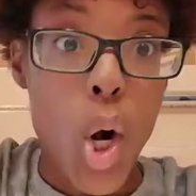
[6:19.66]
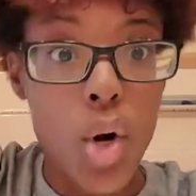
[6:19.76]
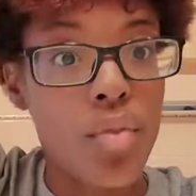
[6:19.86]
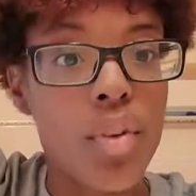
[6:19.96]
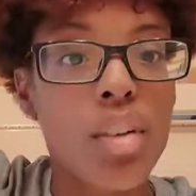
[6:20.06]

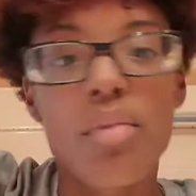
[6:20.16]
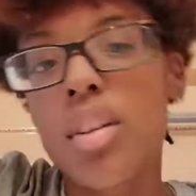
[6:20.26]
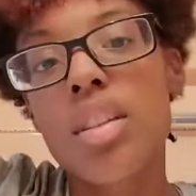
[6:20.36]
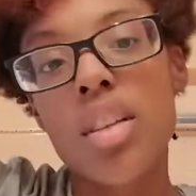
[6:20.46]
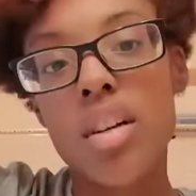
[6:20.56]
perfect
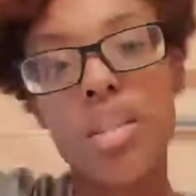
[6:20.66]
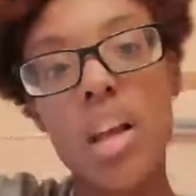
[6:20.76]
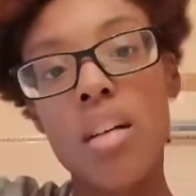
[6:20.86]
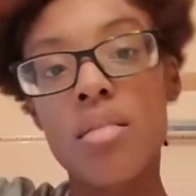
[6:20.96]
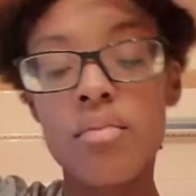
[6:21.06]
for this
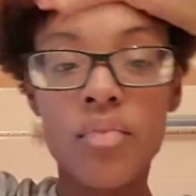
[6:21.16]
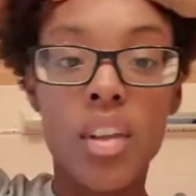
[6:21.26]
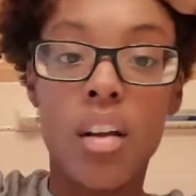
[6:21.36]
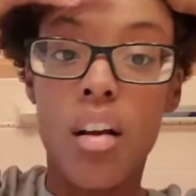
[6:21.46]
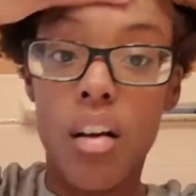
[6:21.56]
hairstyle.
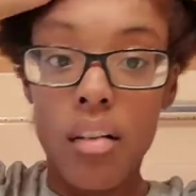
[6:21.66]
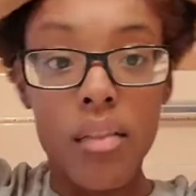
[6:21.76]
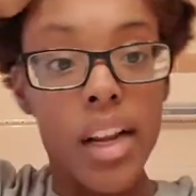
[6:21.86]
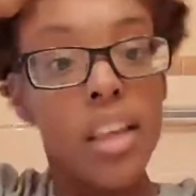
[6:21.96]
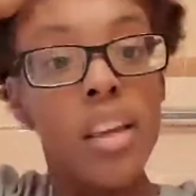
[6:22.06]

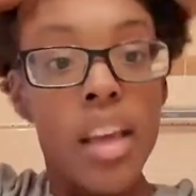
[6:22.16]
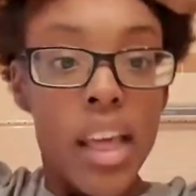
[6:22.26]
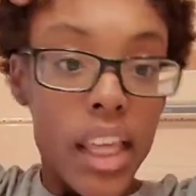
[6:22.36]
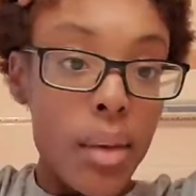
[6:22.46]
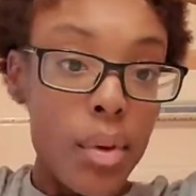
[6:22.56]

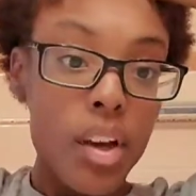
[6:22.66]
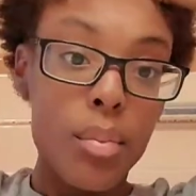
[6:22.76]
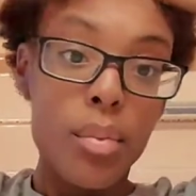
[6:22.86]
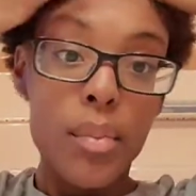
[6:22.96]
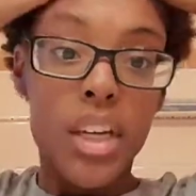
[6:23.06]
Alright, give me a
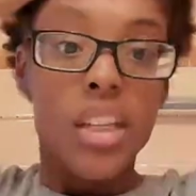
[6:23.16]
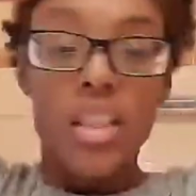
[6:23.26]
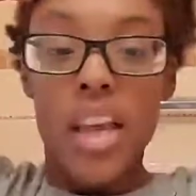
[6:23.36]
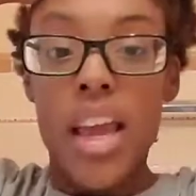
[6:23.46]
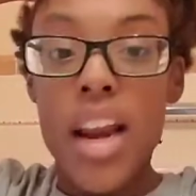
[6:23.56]
couple
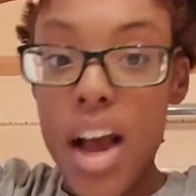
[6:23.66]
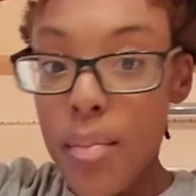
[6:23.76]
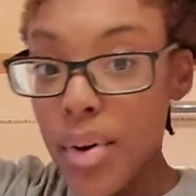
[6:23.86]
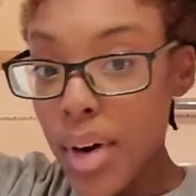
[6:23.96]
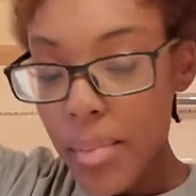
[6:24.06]
minutes and I'll
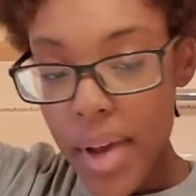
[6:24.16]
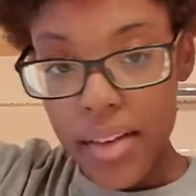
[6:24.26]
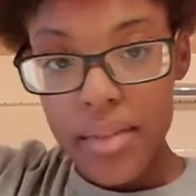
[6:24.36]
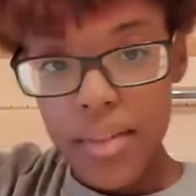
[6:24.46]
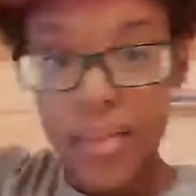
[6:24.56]
be right
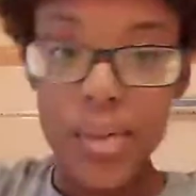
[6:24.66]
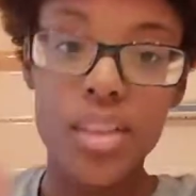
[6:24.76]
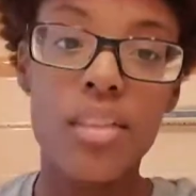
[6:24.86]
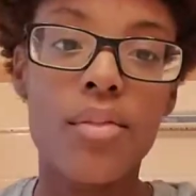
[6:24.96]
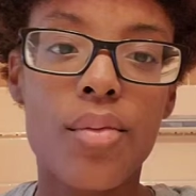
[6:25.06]
back
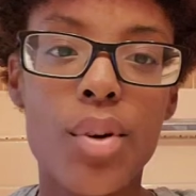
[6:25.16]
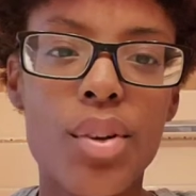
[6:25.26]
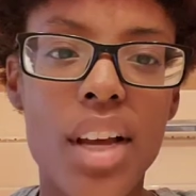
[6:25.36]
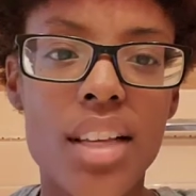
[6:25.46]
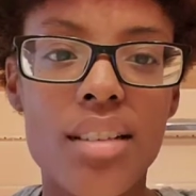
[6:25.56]
for
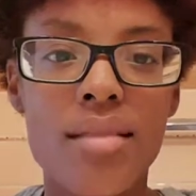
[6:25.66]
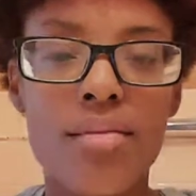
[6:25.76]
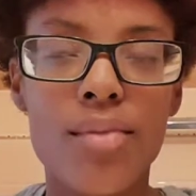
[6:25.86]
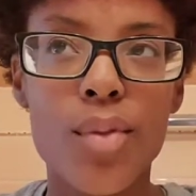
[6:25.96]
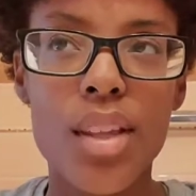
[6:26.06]
you guys
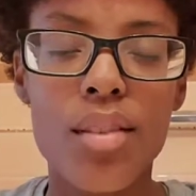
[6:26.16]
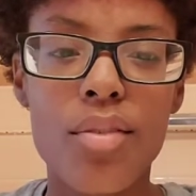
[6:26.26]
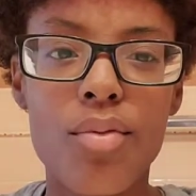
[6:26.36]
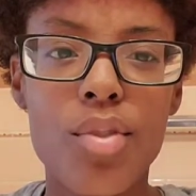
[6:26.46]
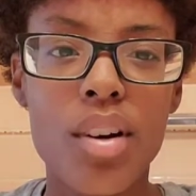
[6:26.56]

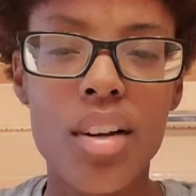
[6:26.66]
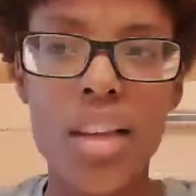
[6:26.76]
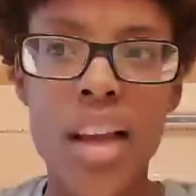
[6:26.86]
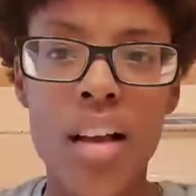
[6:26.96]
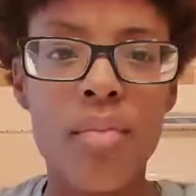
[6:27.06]

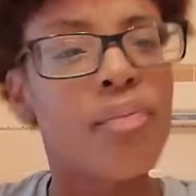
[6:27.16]
yeah.